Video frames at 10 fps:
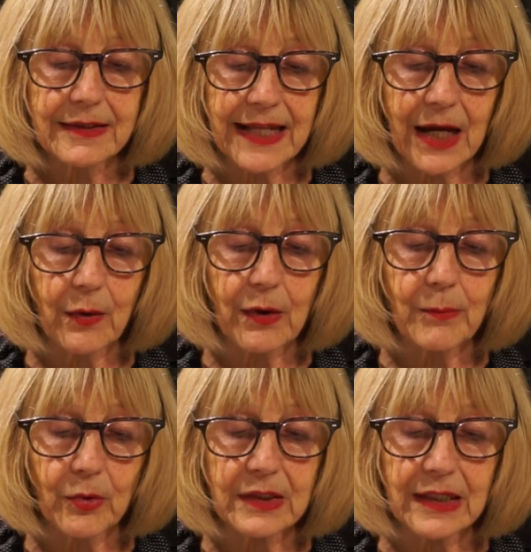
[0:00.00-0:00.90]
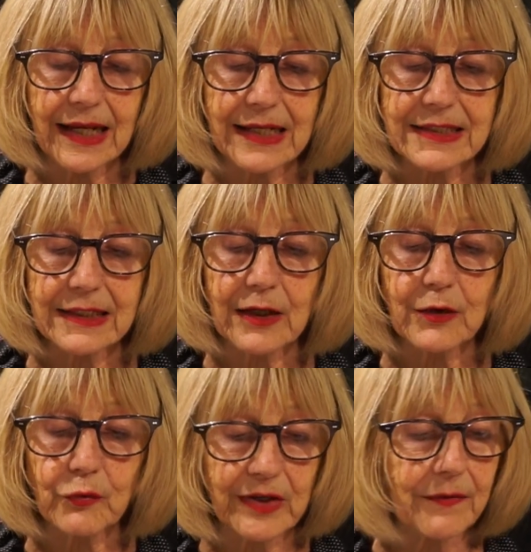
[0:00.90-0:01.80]
Now a modern classic, A
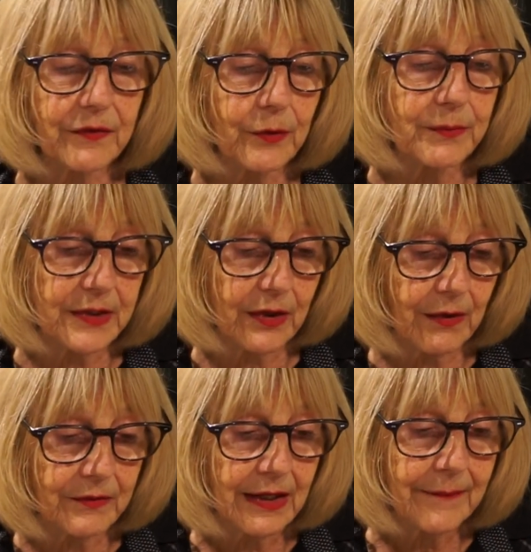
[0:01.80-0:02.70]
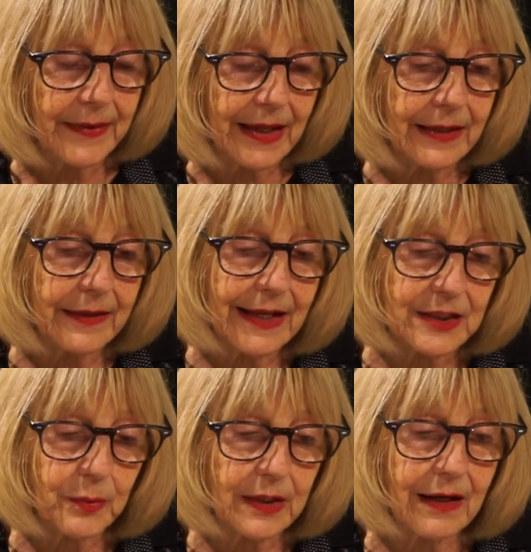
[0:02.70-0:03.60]
Grief Observed. And
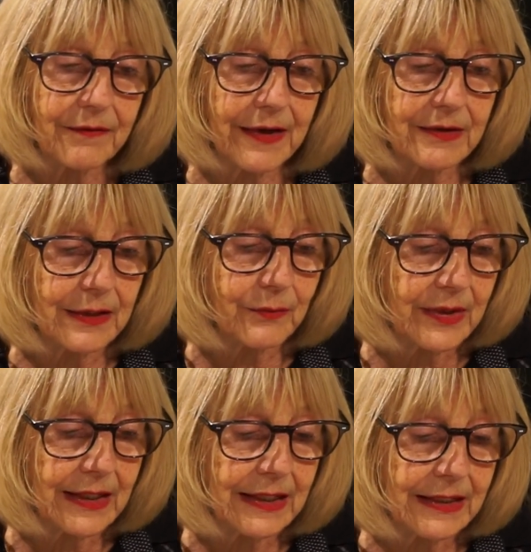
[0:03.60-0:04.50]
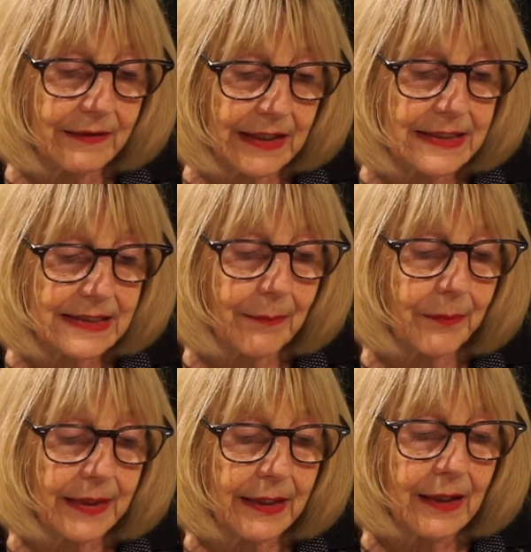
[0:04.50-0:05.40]
that's what I found. It really is
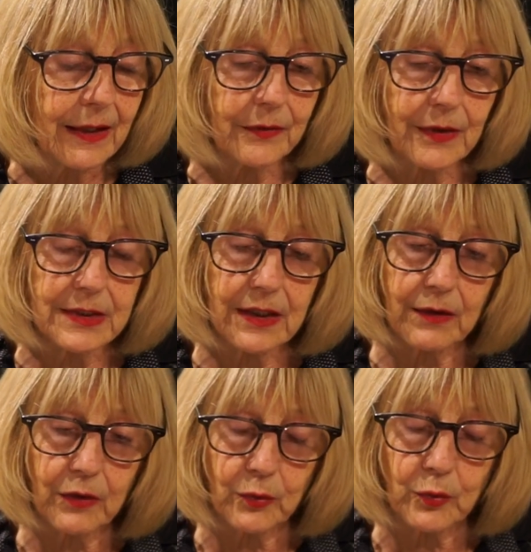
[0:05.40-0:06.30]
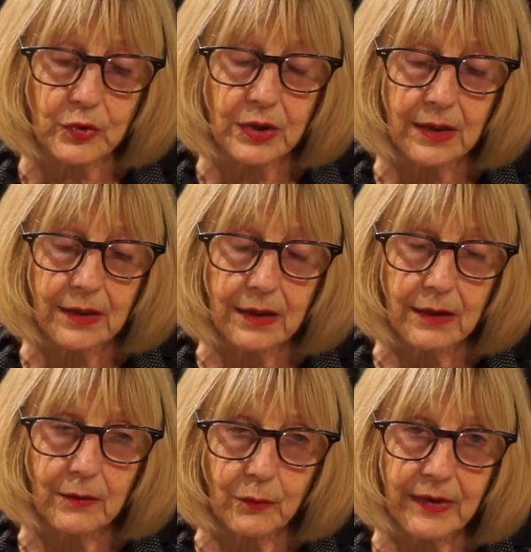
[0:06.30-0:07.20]
something that I thought
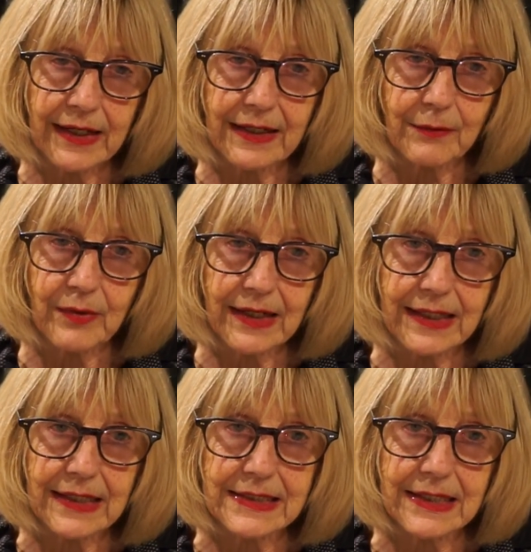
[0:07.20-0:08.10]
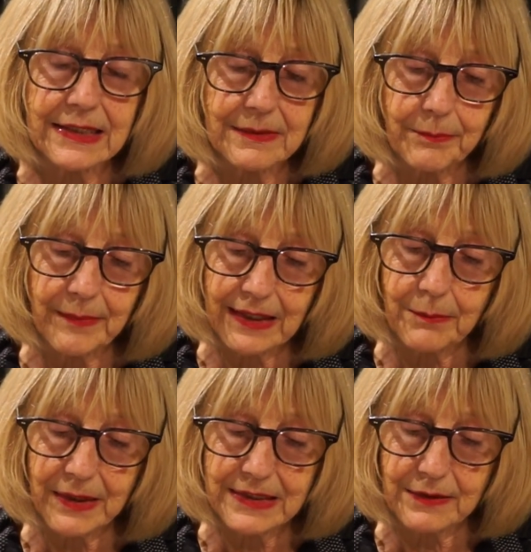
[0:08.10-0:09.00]
really, really did make a
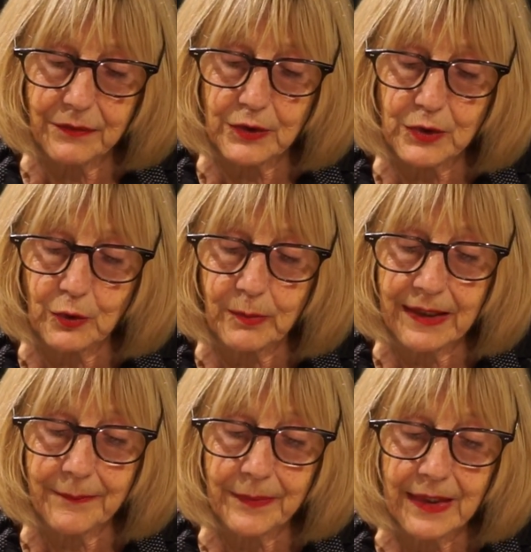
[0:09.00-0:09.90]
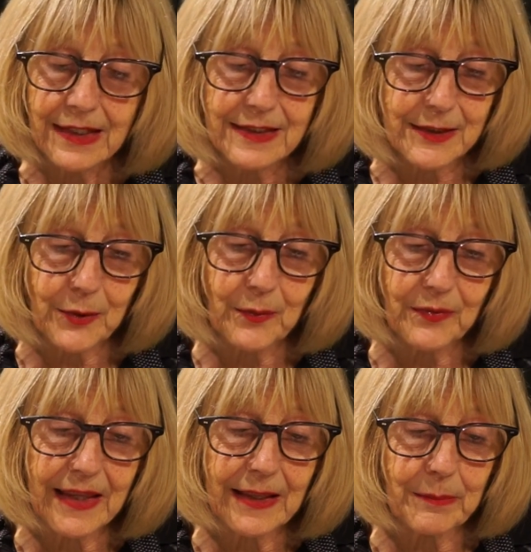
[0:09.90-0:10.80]
big difference to me. So
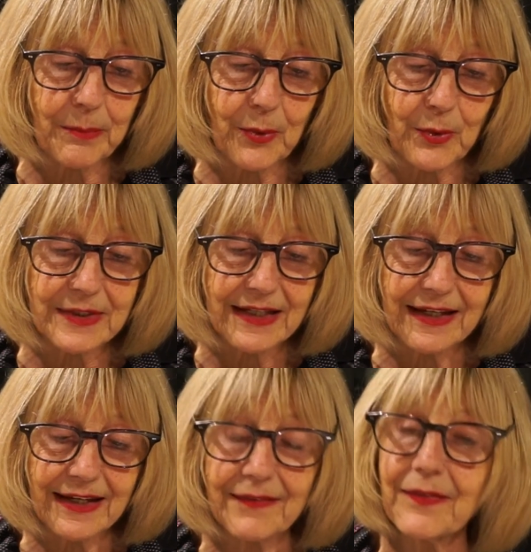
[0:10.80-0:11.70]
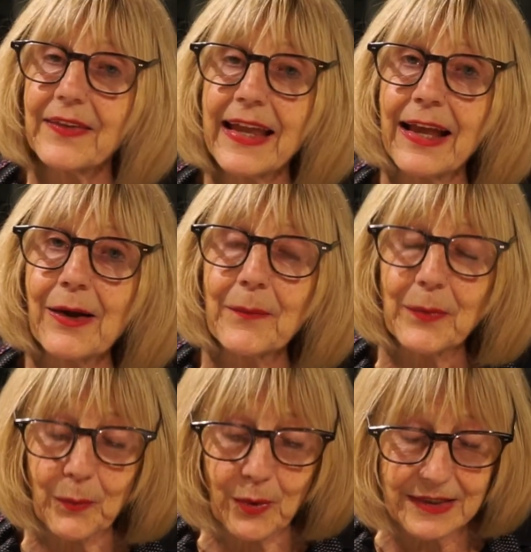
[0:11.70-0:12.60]
they're the books, and they're
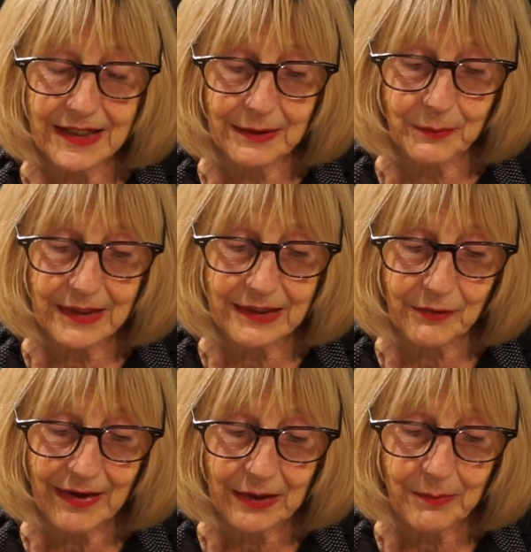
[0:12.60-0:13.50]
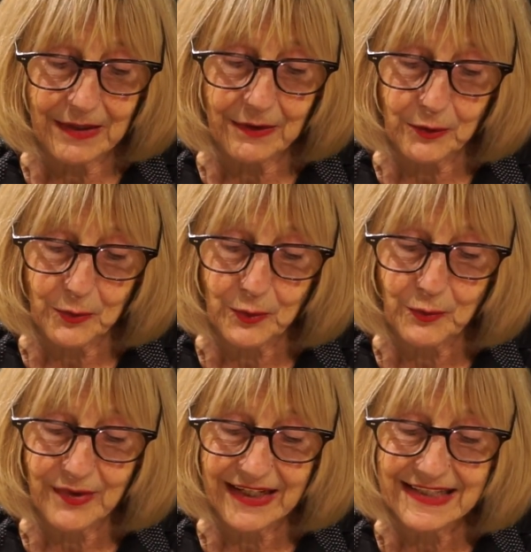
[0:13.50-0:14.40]
what I would recommend that you
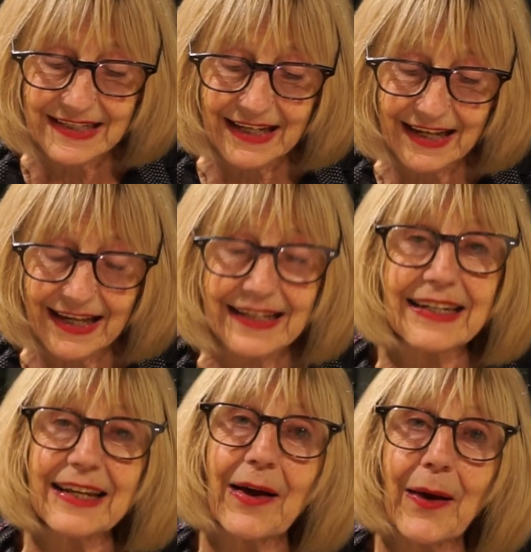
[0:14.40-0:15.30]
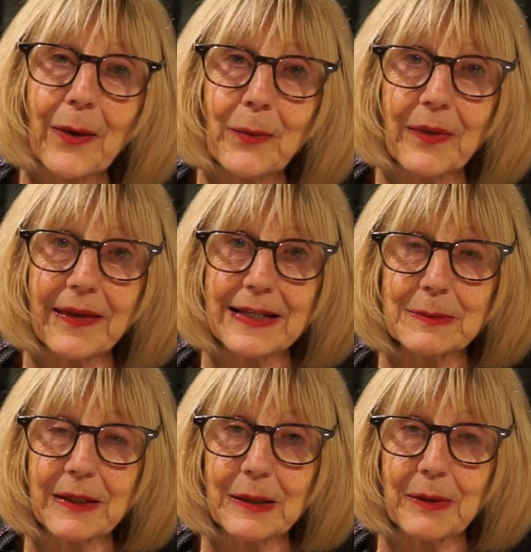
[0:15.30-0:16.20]
could read. And I hope that that's
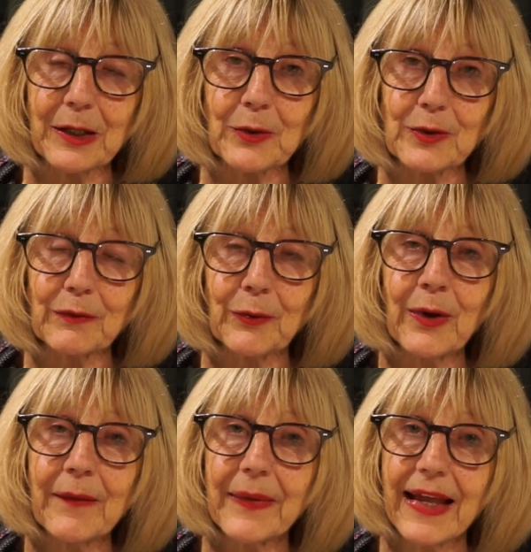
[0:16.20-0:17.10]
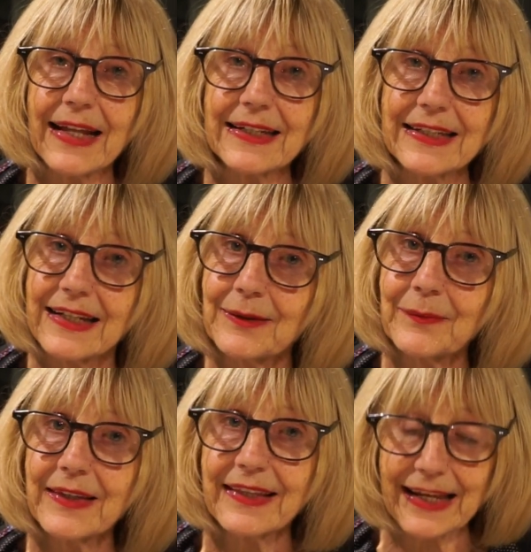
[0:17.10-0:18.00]
been a bit useful. And
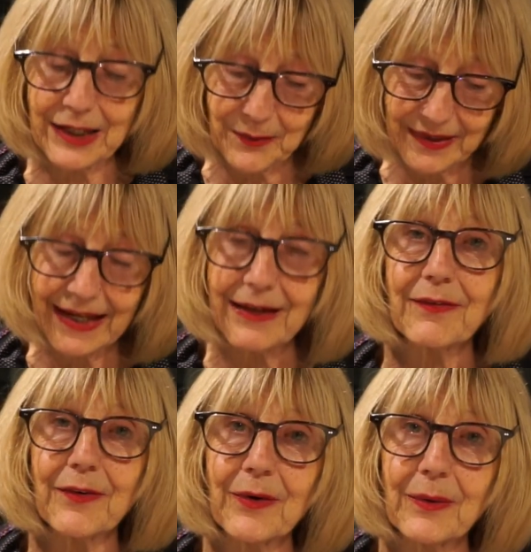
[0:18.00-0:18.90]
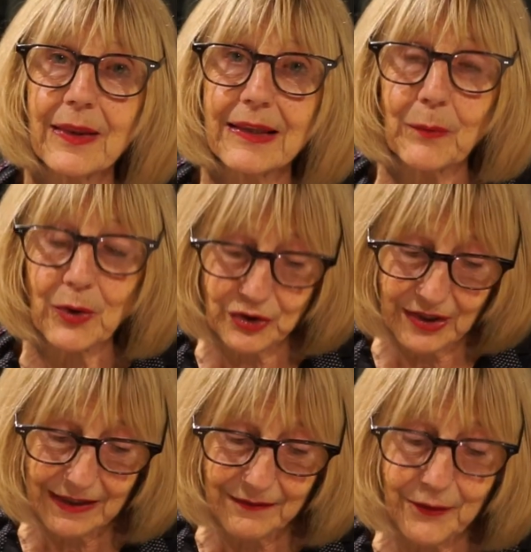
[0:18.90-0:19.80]
thank you again for
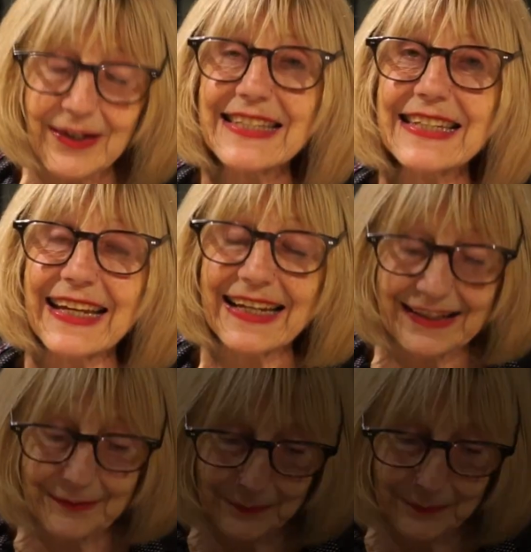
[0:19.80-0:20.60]
watching and for listening.